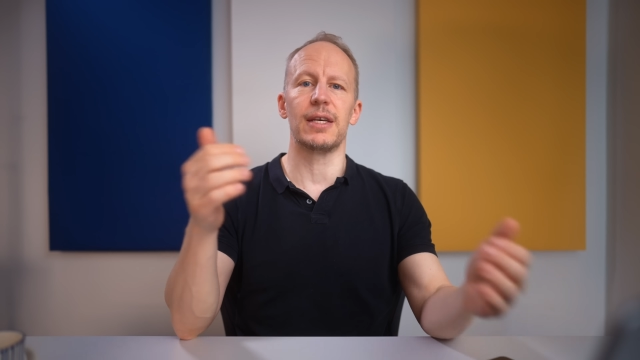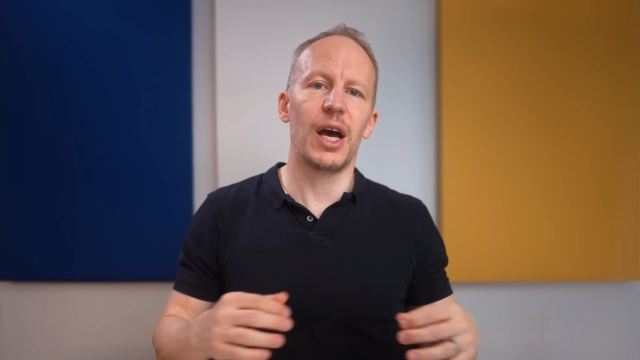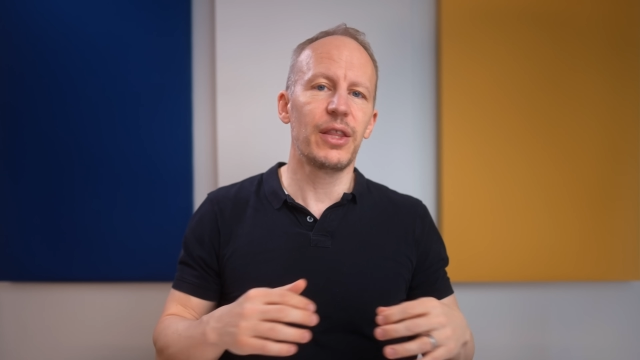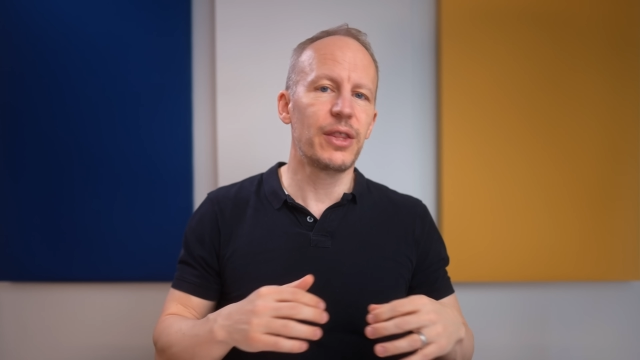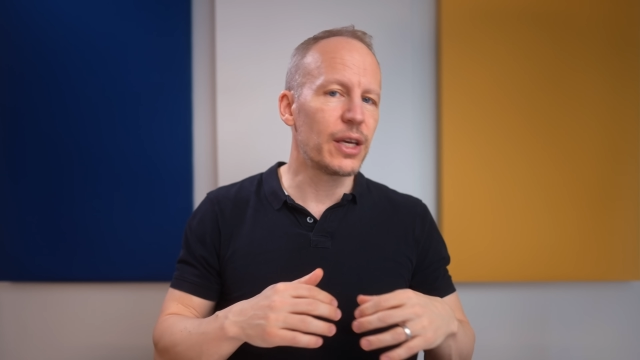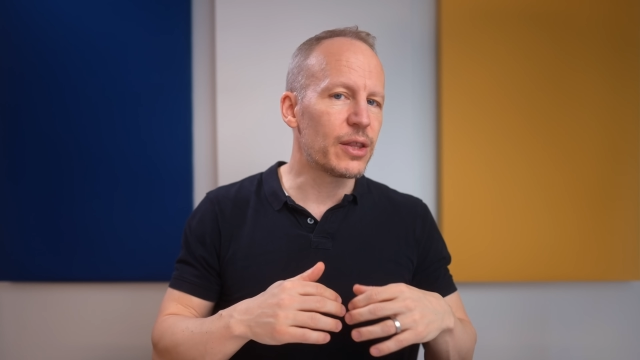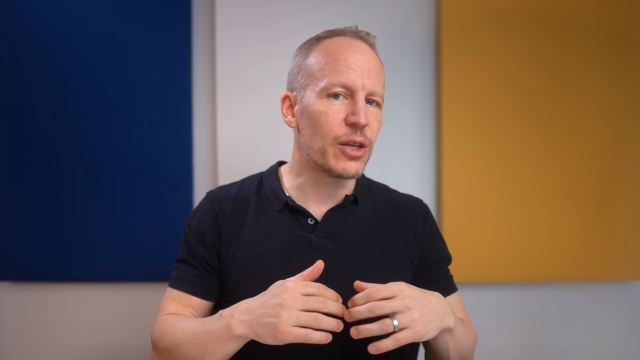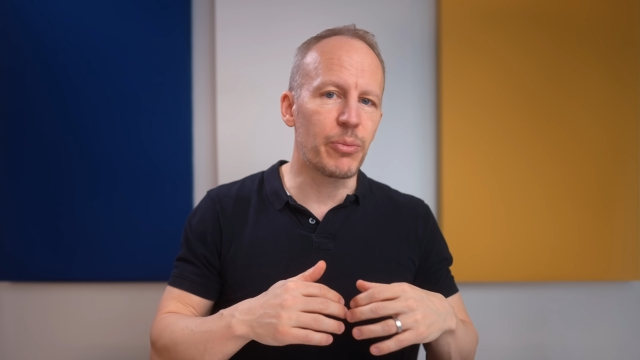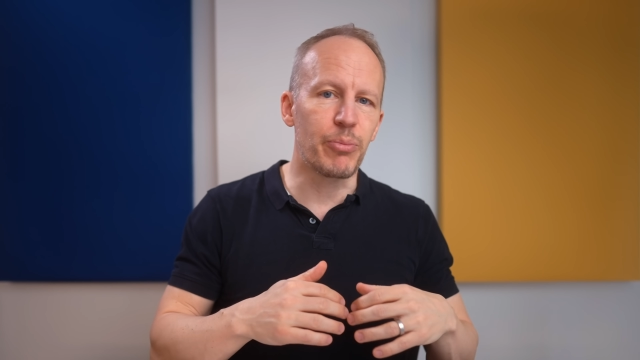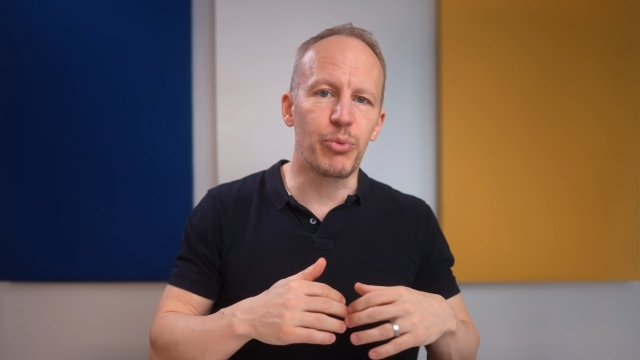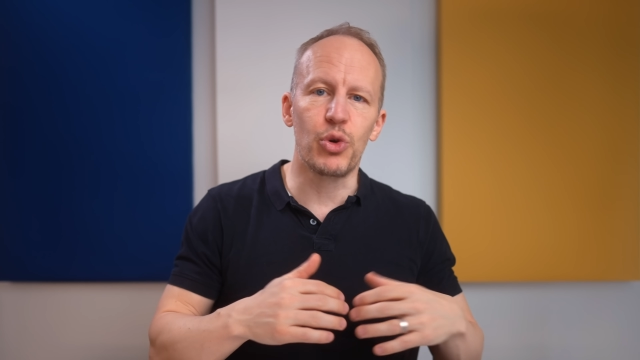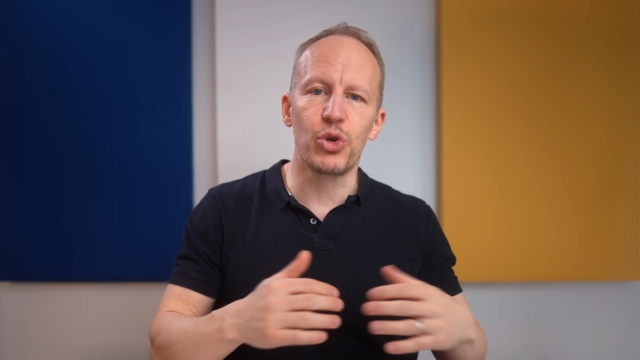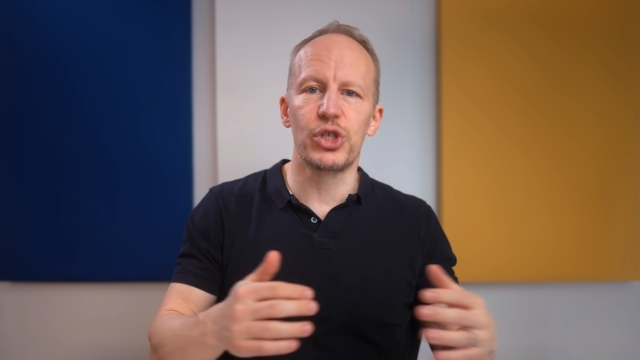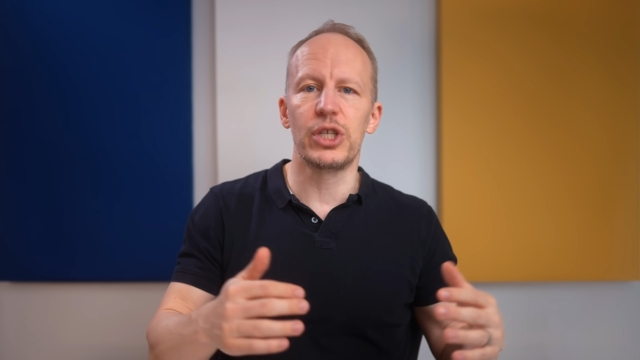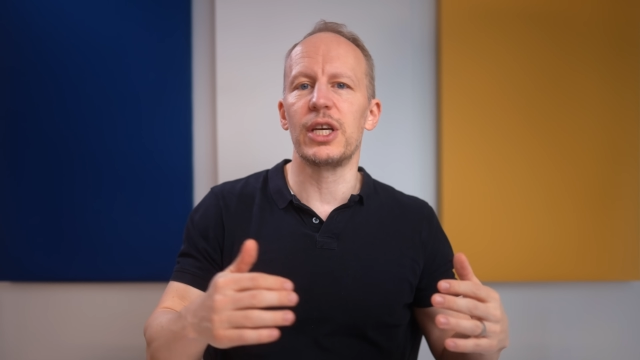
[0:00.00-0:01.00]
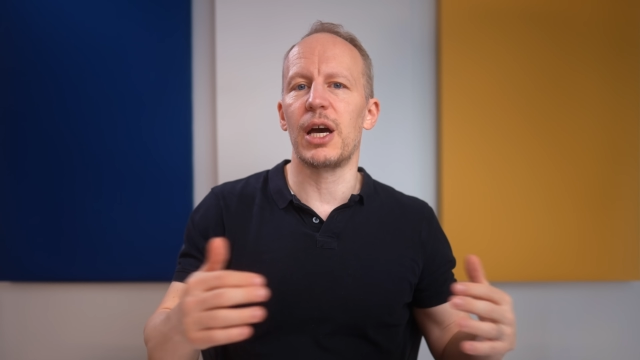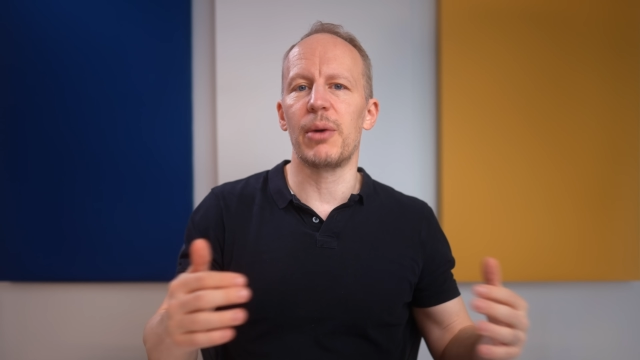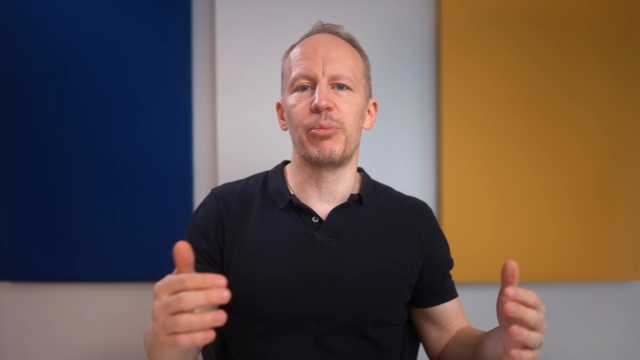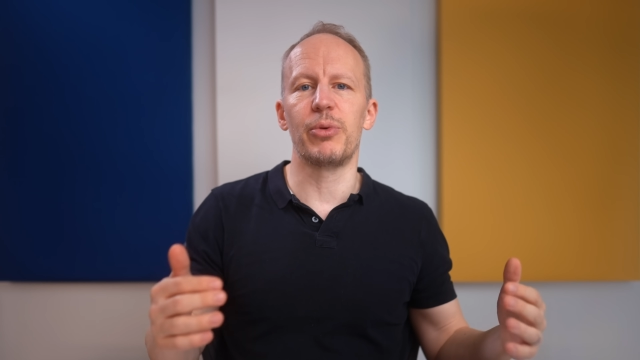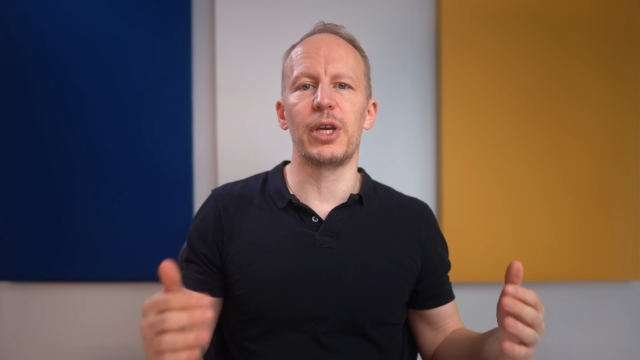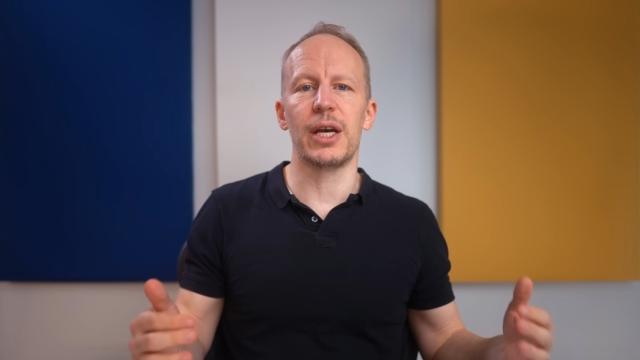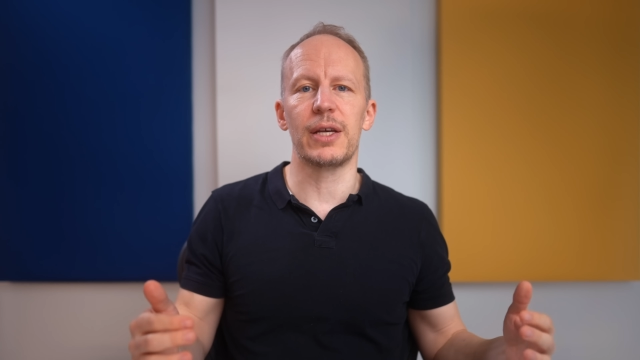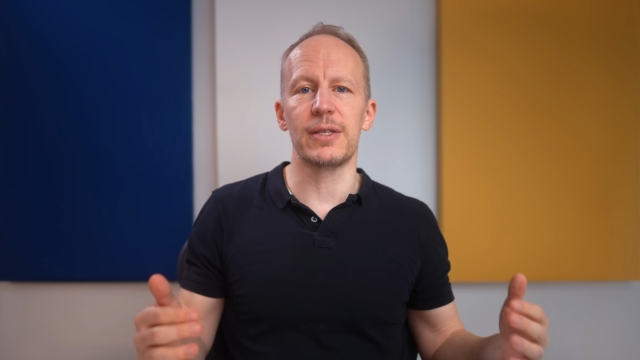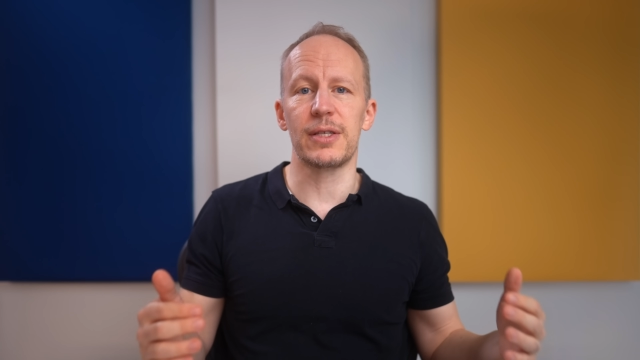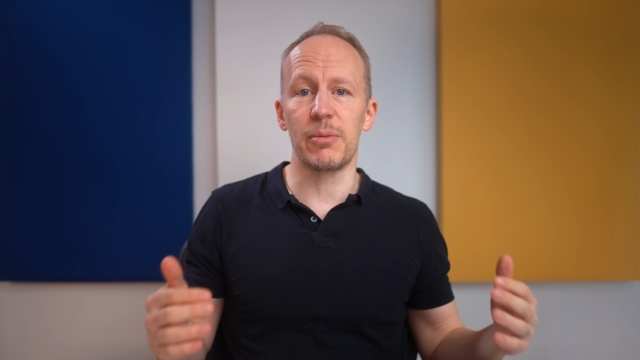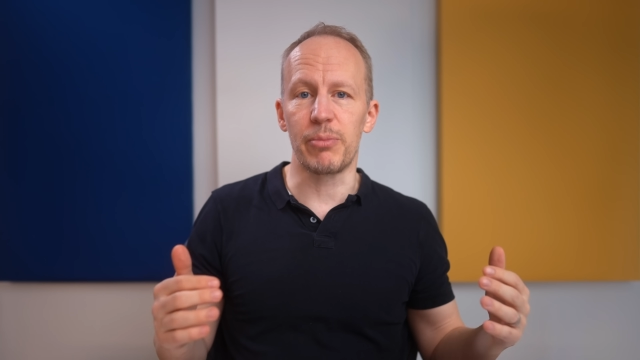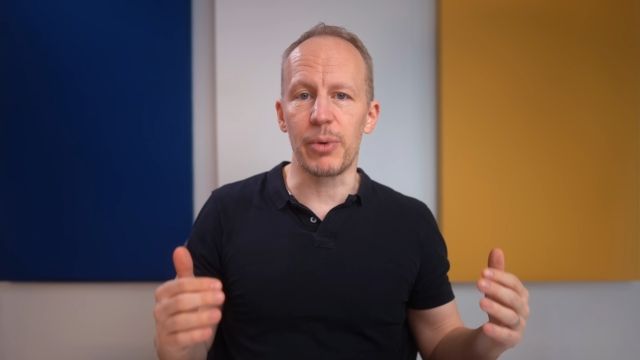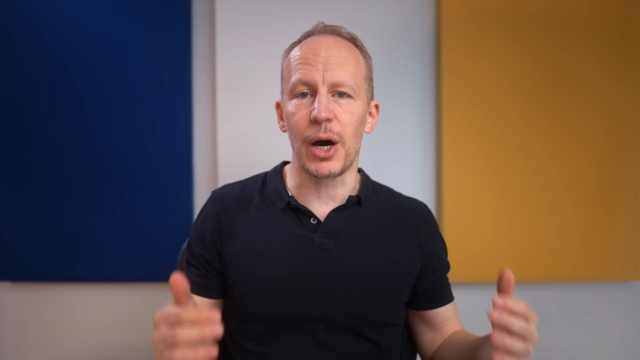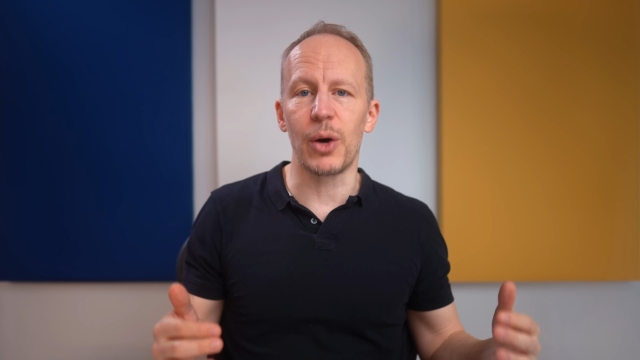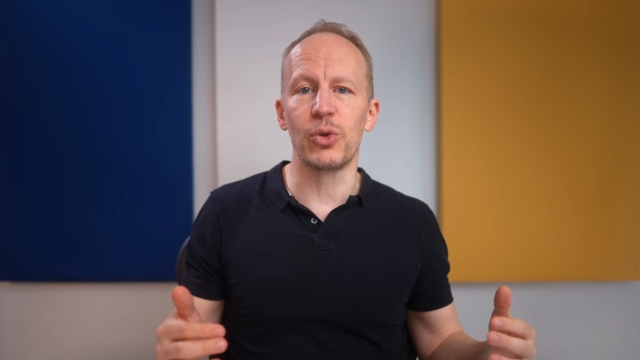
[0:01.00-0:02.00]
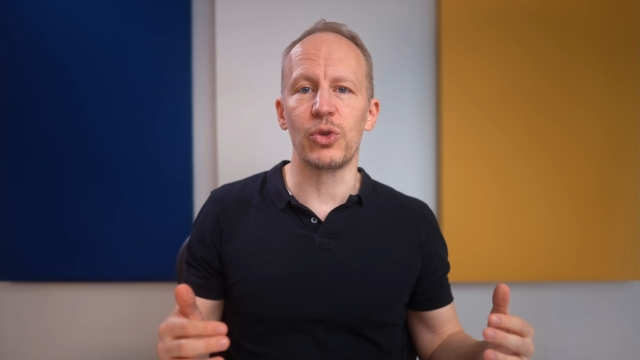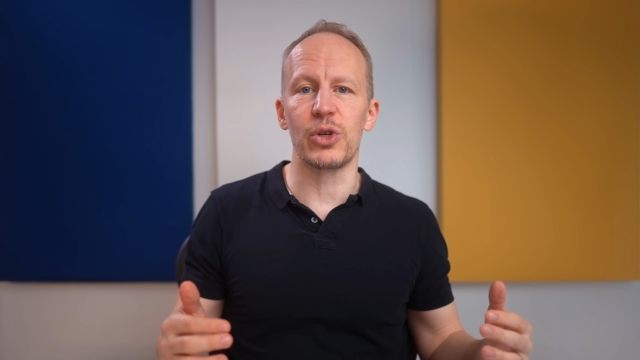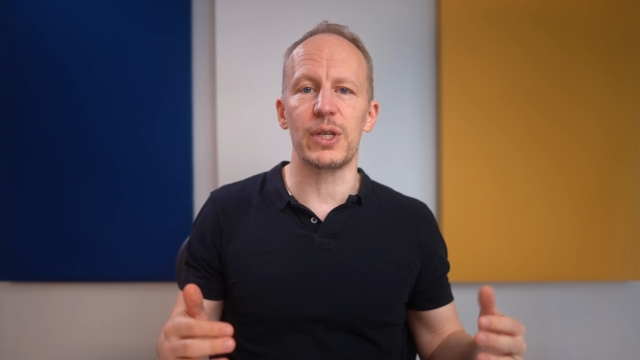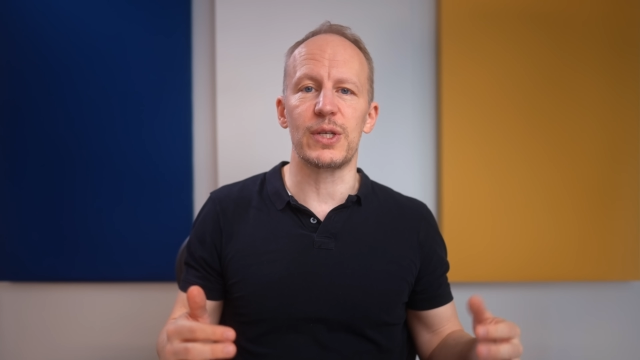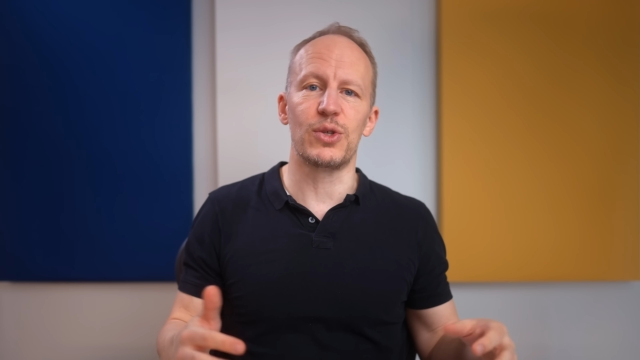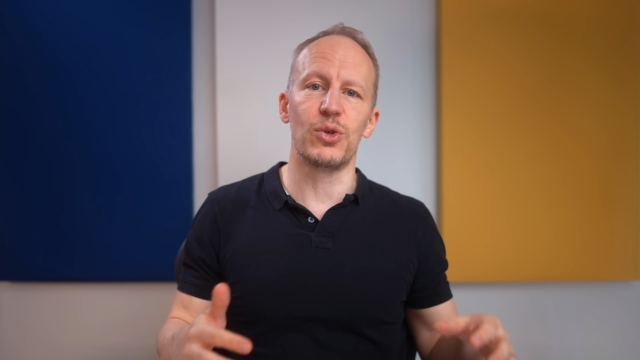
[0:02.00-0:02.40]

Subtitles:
I think they're pushing up against the boundaries